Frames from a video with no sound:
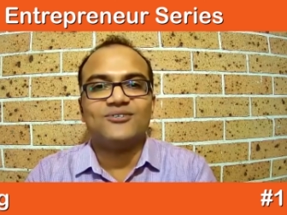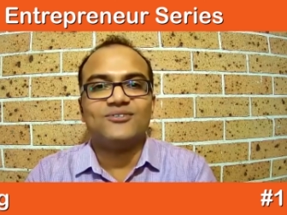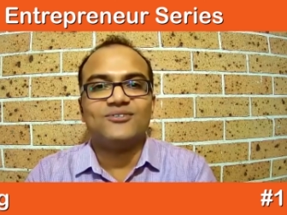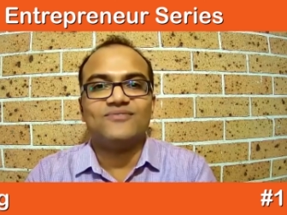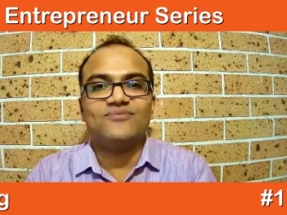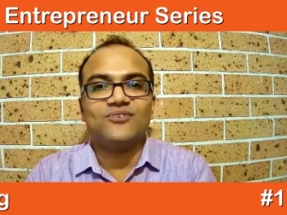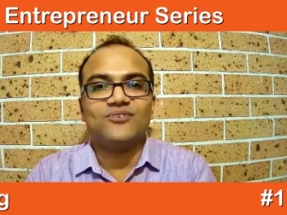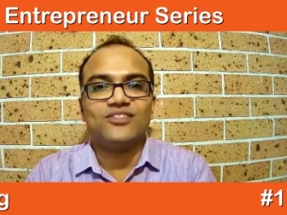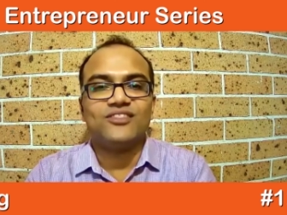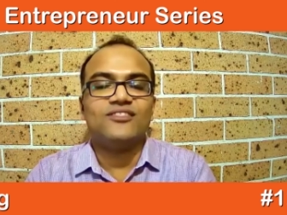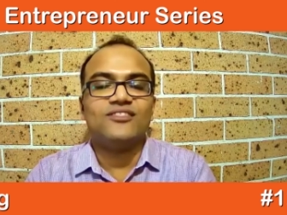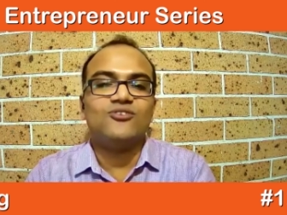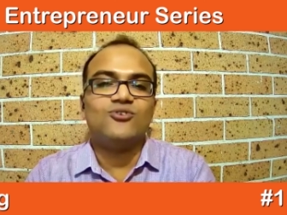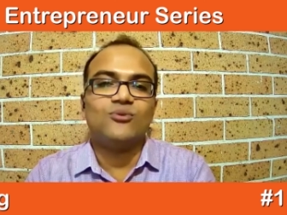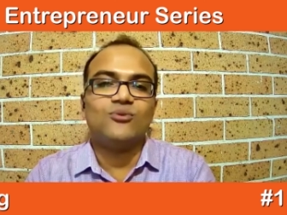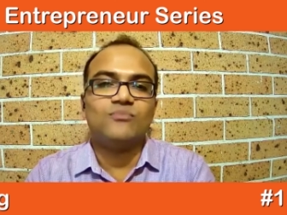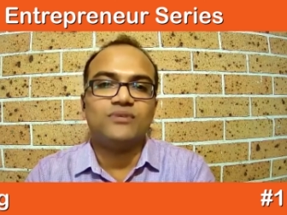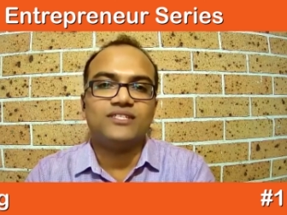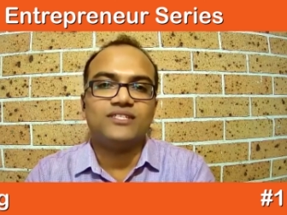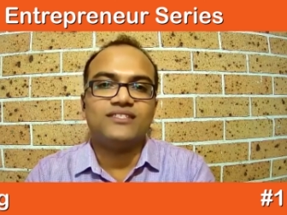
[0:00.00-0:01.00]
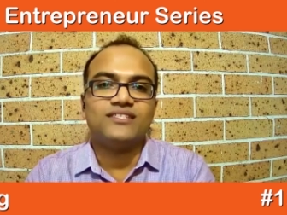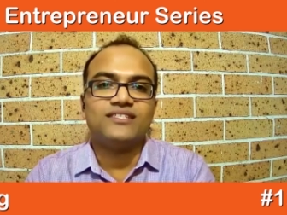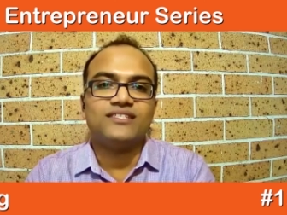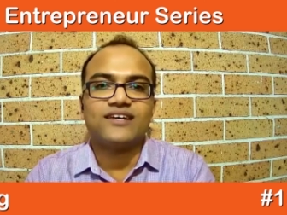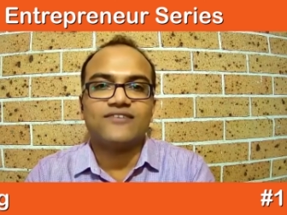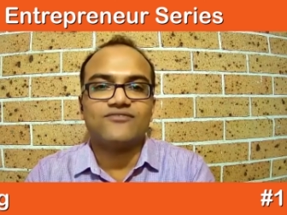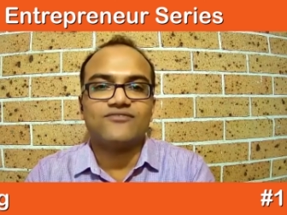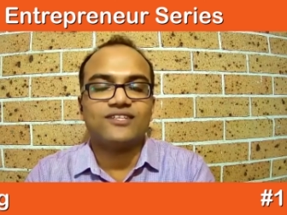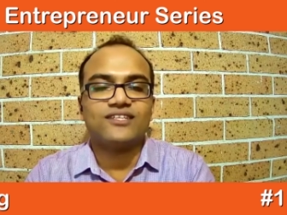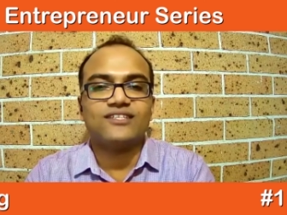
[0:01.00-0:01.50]
with your business
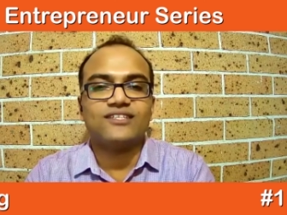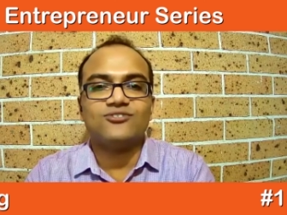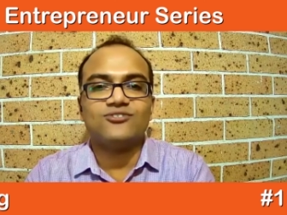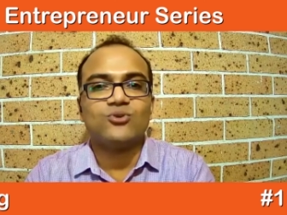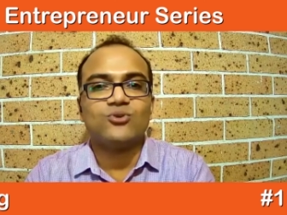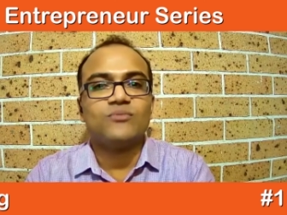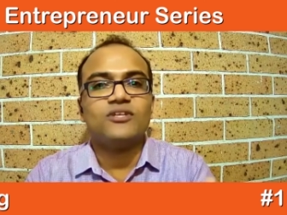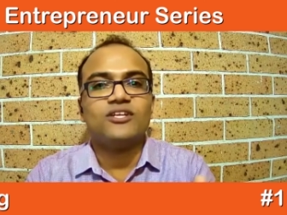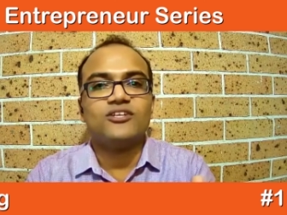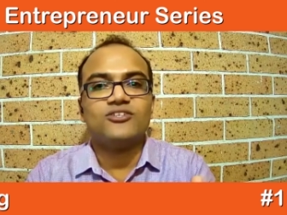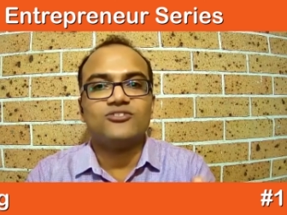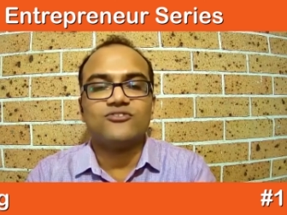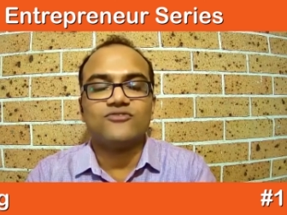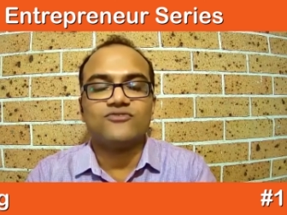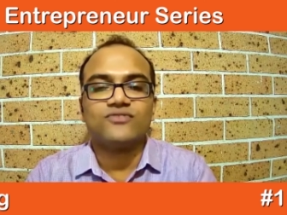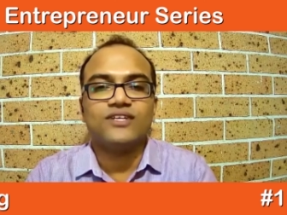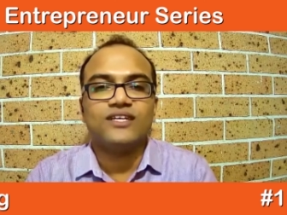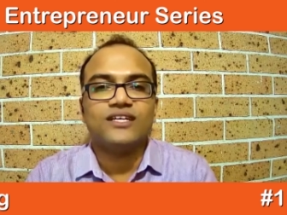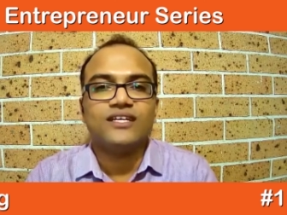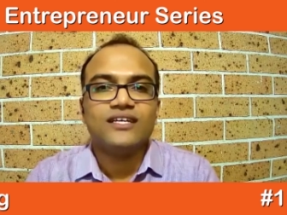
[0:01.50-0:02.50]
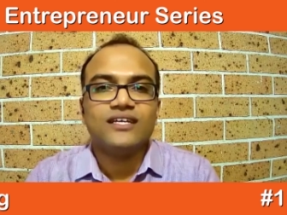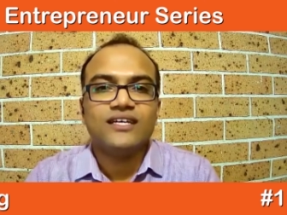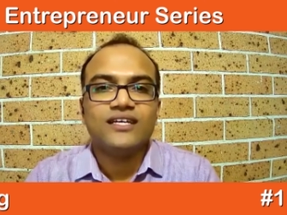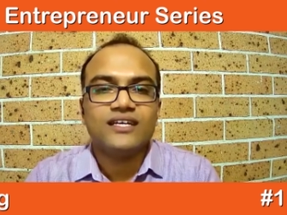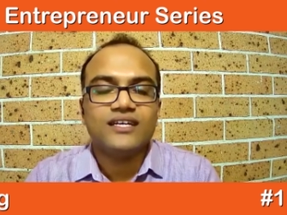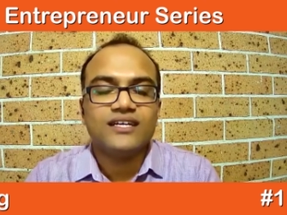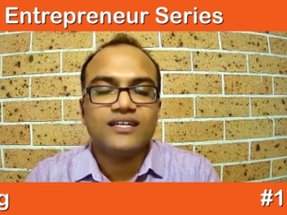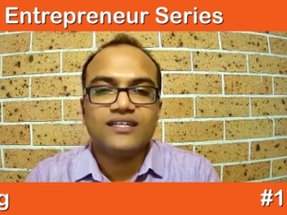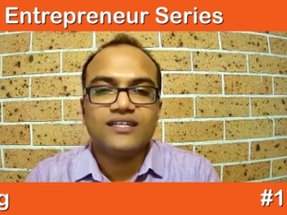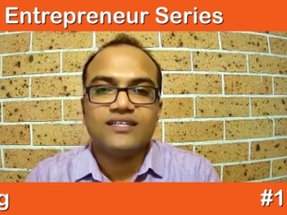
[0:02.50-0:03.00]
after so many years of
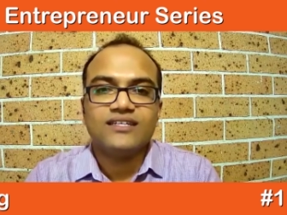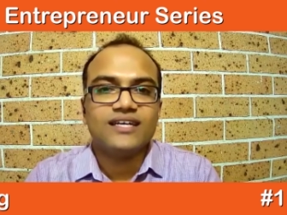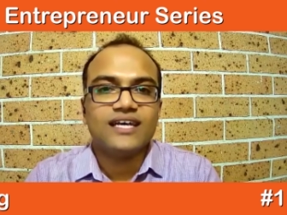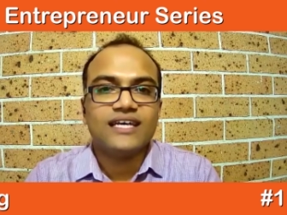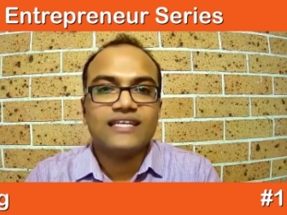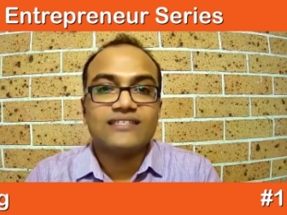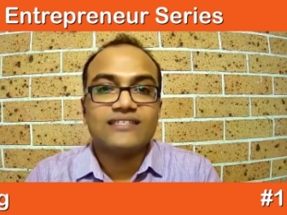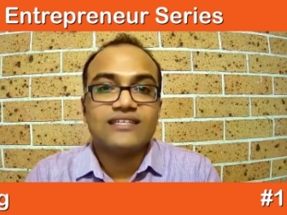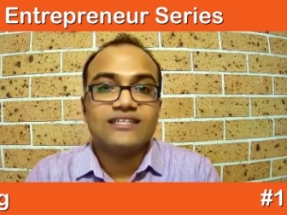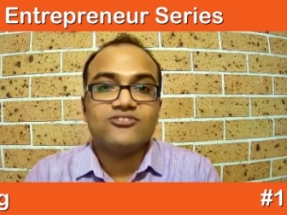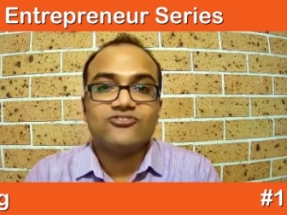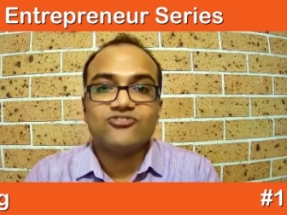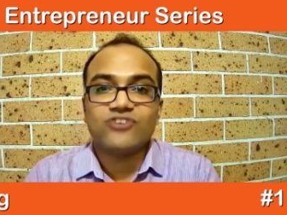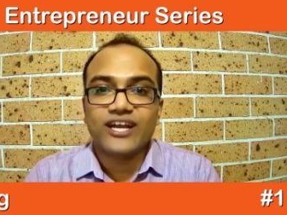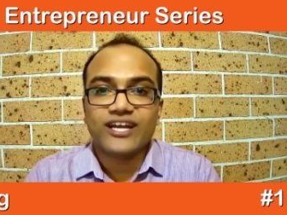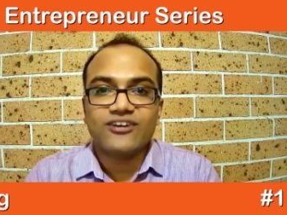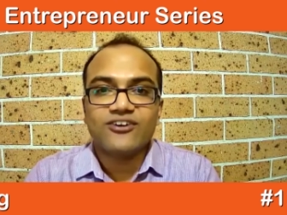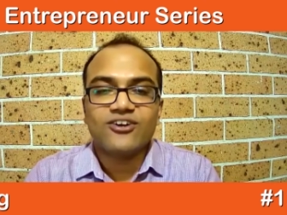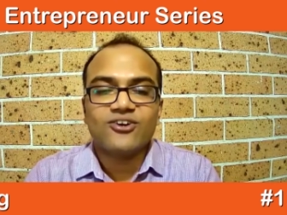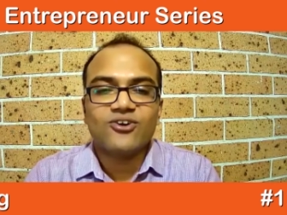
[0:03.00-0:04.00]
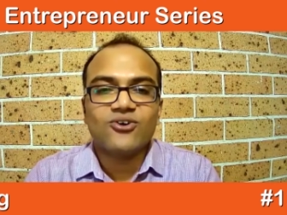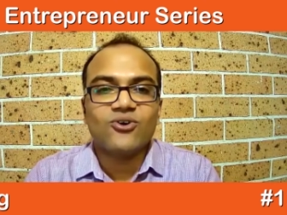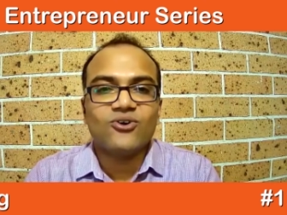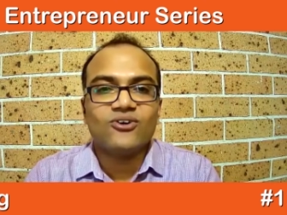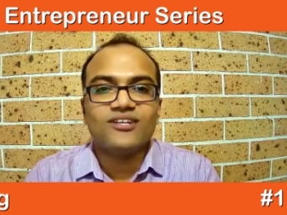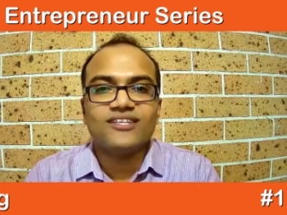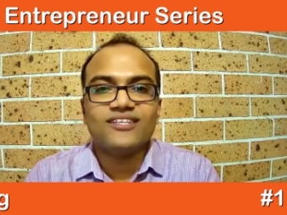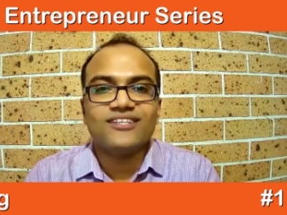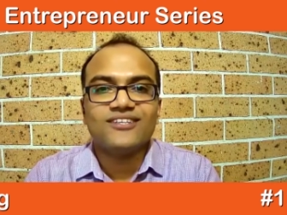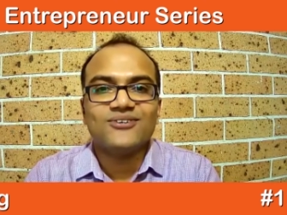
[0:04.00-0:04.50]
excellent track
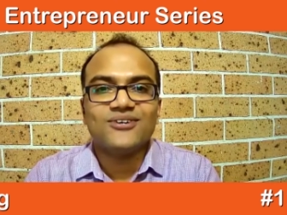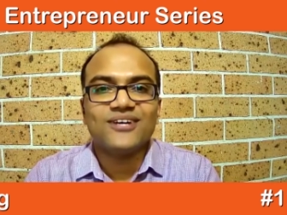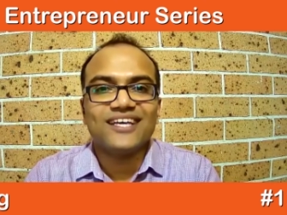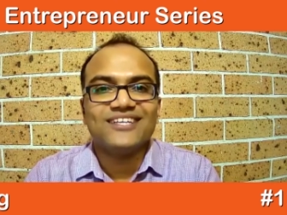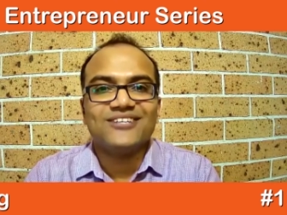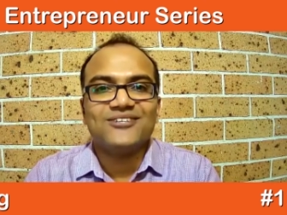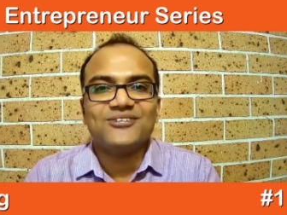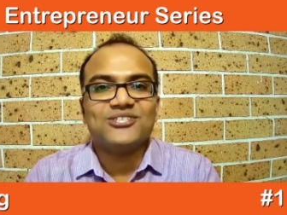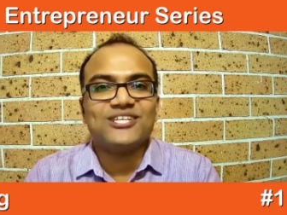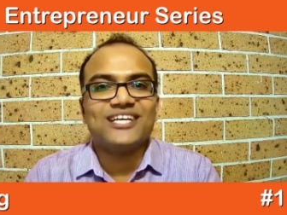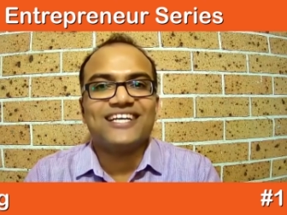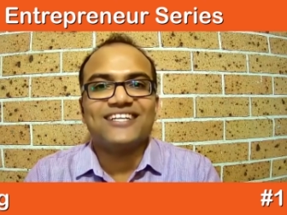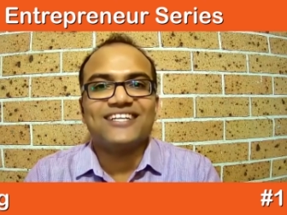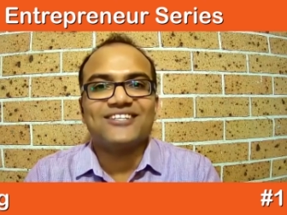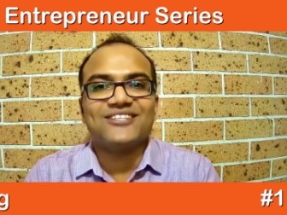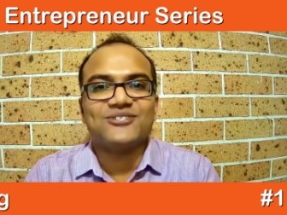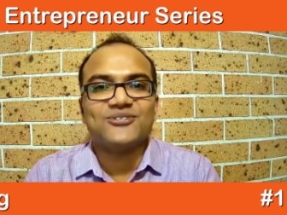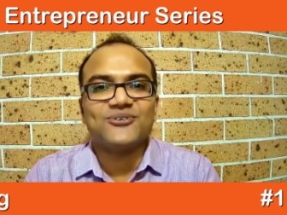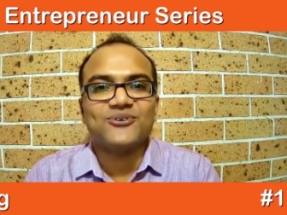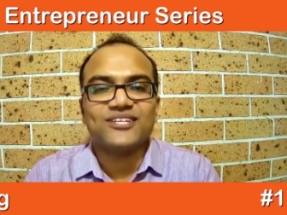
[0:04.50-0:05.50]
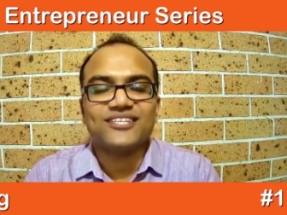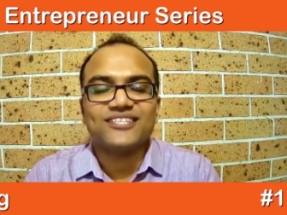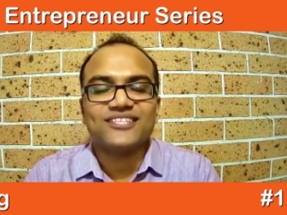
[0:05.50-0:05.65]
record, and you're sharing the story.